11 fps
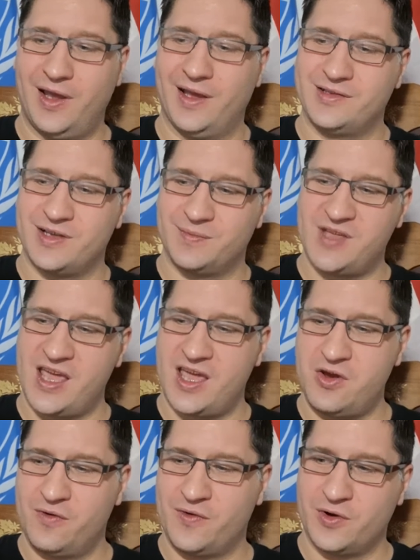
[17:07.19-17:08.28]
ends up
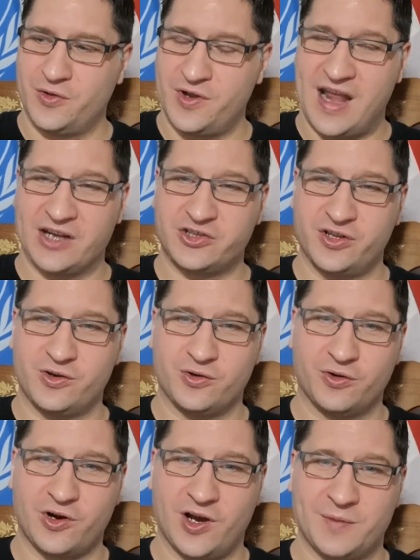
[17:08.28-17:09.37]
taking over all the naturally
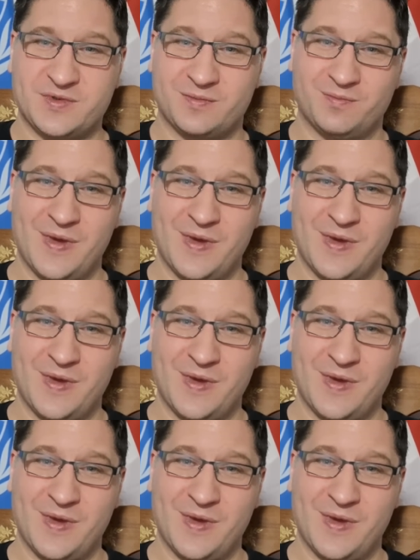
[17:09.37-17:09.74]
grown crops,